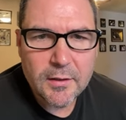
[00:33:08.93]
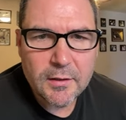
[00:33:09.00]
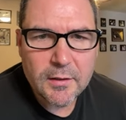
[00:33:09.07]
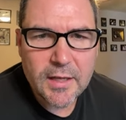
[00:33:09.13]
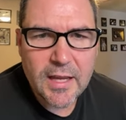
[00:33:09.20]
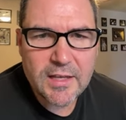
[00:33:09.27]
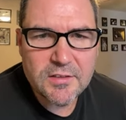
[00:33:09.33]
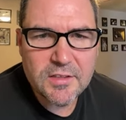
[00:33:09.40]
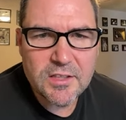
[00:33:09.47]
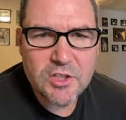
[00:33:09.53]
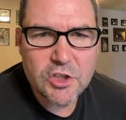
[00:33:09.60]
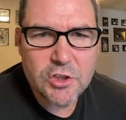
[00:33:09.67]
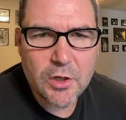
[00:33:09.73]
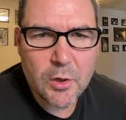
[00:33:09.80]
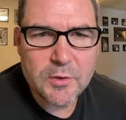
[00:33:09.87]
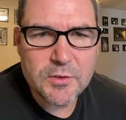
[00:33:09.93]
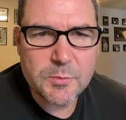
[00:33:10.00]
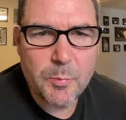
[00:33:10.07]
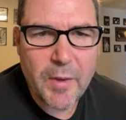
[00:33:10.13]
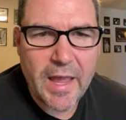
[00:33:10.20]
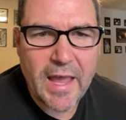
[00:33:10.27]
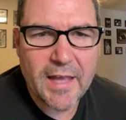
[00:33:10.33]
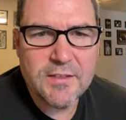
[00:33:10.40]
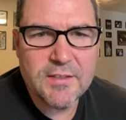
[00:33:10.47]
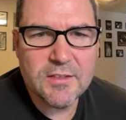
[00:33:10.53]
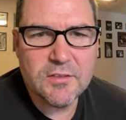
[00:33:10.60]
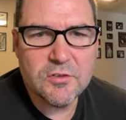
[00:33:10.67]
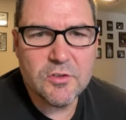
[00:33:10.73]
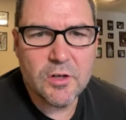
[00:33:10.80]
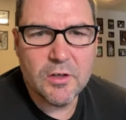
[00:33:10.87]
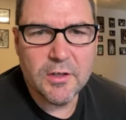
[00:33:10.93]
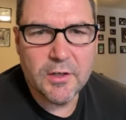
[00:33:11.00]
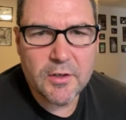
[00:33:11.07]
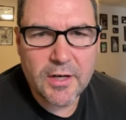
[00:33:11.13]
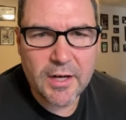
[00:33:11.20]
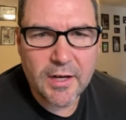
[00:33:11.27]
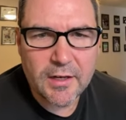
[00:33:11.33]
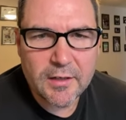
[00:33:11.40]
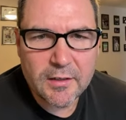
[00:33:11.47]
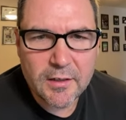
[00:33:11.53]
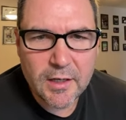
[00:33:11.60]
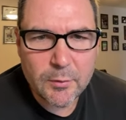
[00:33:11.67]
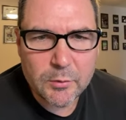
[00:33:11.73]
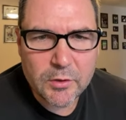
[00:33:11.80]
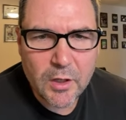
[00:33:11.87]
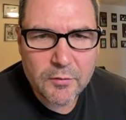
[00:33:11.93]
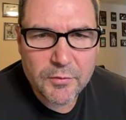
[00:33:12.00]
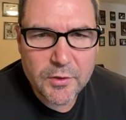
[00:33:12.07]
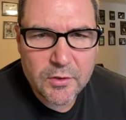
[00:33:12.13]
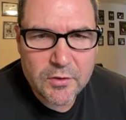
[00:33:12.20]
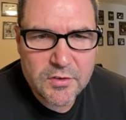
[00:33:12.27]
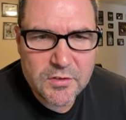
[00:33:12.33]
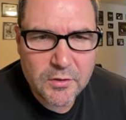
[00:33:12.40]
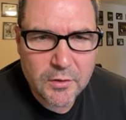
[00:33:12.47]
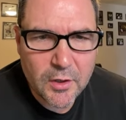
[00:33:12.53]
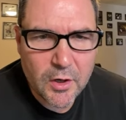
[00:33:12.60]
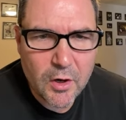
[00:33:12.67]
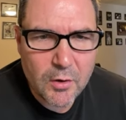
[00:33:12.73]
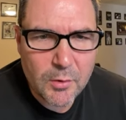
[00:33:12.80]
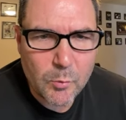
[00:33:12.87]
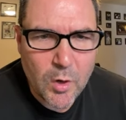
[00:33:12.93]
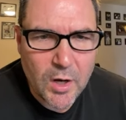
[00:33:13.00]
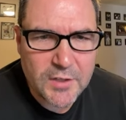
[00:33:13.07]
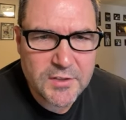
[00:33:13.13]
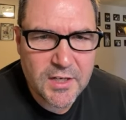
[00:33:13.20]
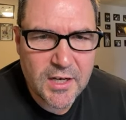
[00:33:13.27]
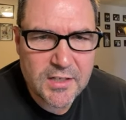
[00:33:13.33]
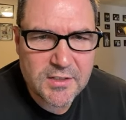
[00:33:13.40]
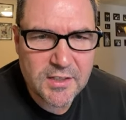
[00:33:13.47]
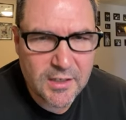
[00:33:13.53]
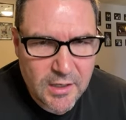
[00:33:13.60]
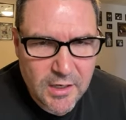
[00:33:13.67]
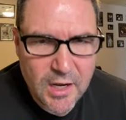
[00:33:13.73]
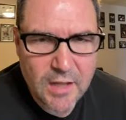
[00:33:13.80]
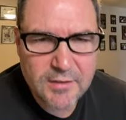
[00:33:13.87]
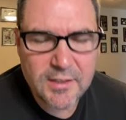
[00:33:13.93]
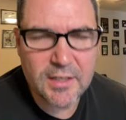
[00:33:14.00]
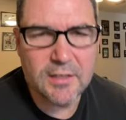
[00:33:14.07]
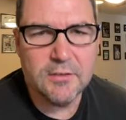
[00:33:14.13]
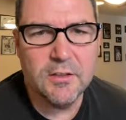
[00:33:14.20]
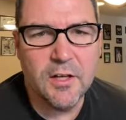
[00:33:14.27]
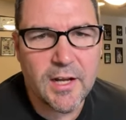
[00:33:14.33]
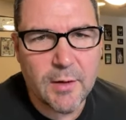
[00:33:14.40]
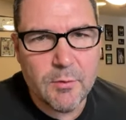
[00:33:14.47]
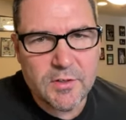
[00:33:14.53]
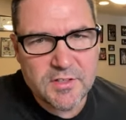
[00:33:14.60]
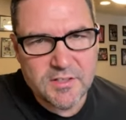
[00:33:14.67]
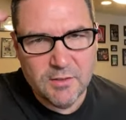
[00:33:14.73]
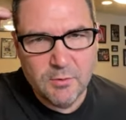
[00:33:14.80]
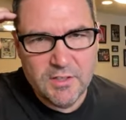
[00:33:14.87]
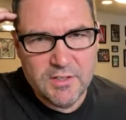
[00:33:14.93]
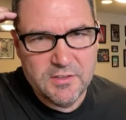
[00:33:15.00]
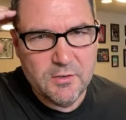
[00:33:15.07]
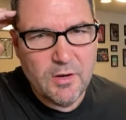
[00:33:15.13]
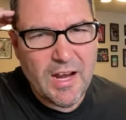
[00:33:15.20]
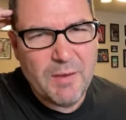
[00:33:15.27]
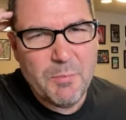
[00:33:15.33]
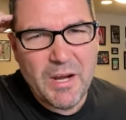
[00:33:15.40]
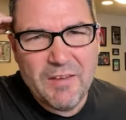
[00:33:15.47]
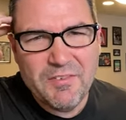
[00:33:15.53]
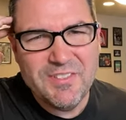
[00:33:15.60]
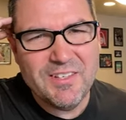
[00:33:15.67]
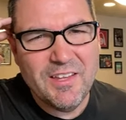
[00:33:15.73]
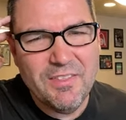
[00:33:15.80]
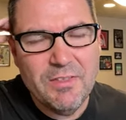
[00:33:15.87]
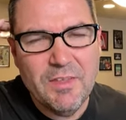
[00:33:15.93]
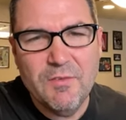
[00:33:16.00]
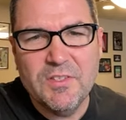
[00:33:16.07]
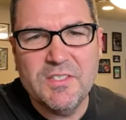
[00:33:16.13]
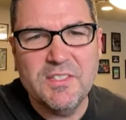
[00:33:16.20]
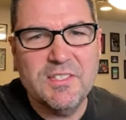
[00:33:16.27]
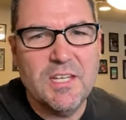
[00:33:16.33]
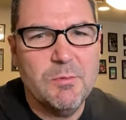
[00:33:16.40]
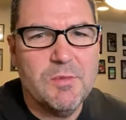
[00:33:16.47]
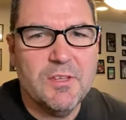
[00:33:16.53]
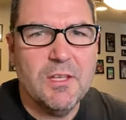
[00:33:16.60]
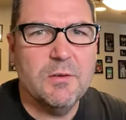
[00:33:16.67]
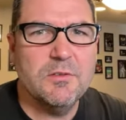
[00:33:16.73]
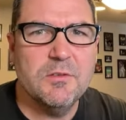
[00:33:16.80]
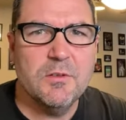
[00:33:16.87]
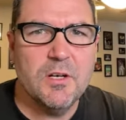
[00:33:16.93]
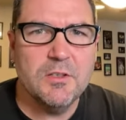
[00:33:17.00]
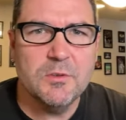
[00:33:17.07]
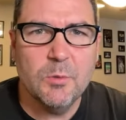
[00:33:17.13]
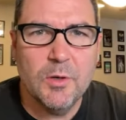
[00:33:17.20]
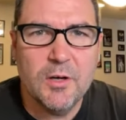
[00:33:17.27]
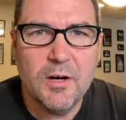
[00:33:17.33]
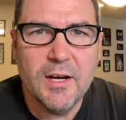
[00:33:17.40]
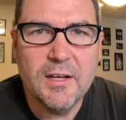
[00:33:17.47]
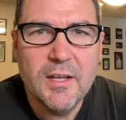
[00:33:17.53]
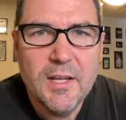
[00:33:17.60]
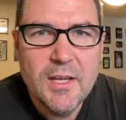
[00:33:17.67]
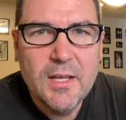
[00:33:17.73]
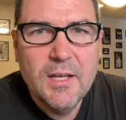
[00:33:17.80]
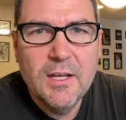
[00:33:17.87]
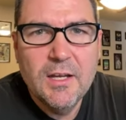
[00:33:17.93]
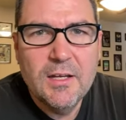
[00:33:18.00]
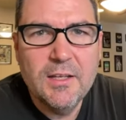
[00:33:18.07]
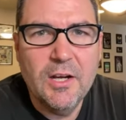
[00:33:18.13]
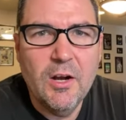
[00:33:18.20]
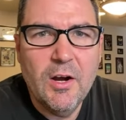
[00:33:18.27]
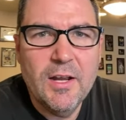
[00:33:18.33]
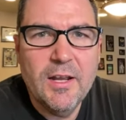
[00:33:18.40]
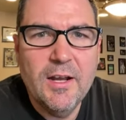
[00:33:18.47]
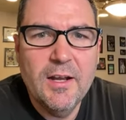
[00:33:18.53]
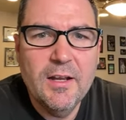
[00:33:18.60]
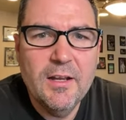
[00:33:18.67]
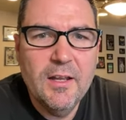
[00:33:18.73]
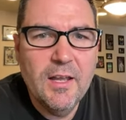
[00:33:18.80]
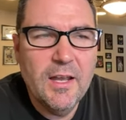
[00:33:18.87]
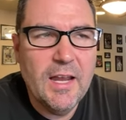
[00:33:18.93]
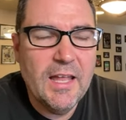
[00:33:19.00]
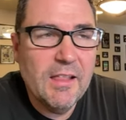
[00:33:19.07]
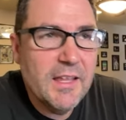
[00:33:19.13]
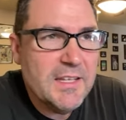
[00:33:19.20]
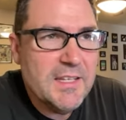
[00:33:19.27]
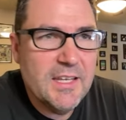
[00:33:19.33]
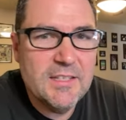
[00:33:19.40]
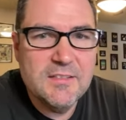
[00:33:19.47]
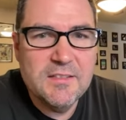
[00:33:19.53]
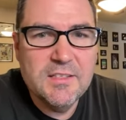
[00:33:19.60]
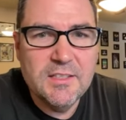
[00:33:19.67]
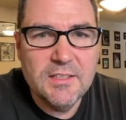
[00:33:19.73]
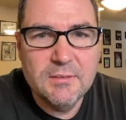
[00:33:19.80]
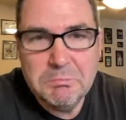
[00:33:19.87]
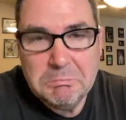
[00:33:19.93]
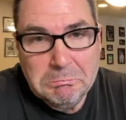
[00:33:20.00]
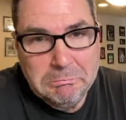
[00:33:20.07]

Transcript: KC's show is bad, says Charlie. Okay, I would love for you to still go and watch KC. No, I'll take a look. I want to see what he's doing. If it's the same thing that he's doing on Twitter, I like KC.